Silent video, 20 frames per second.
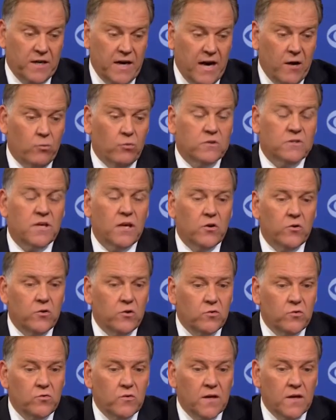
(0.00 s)
I will tell
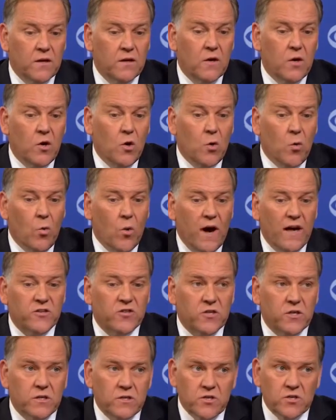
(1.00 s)
you that
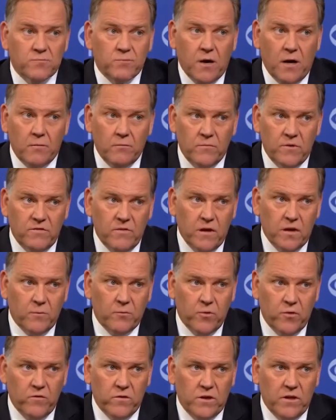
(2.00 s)
watching this problem develop
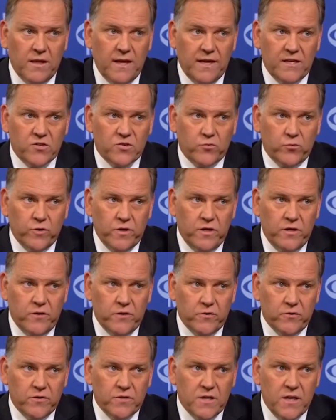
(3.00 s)
over the last 3
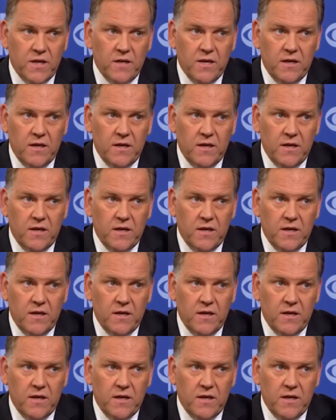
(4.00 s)
years